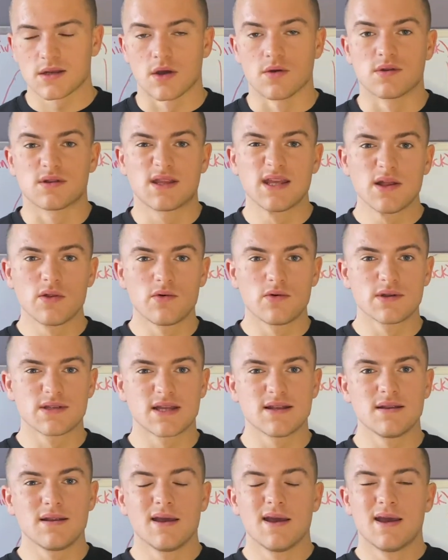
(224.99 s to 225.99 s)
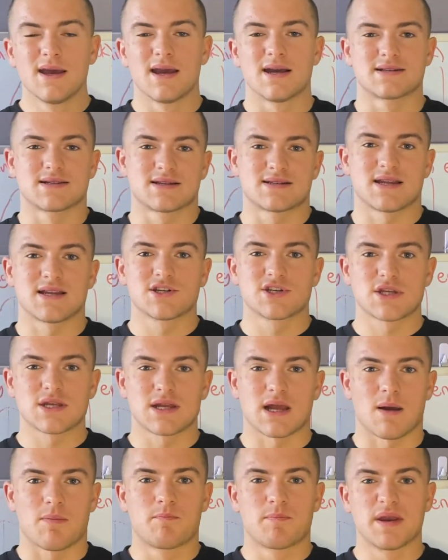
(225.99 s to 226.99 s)
Now, deloading is essentially
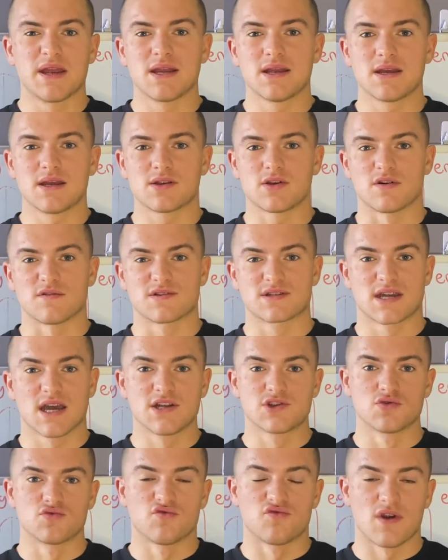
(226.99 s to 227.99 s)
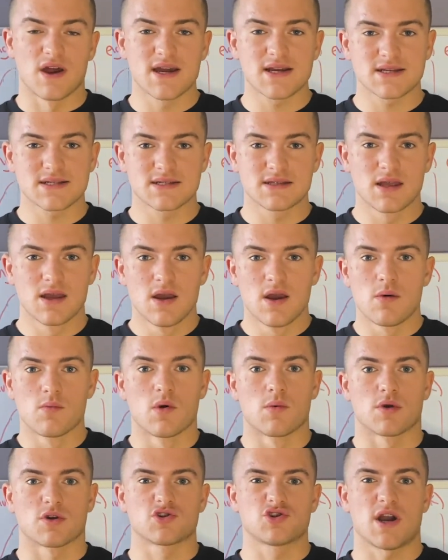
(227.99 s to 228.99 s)
a period of scheduled rest
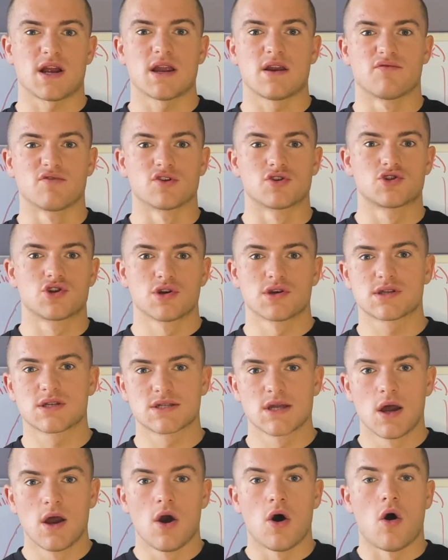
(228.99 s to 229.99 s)
where we're trying to reduce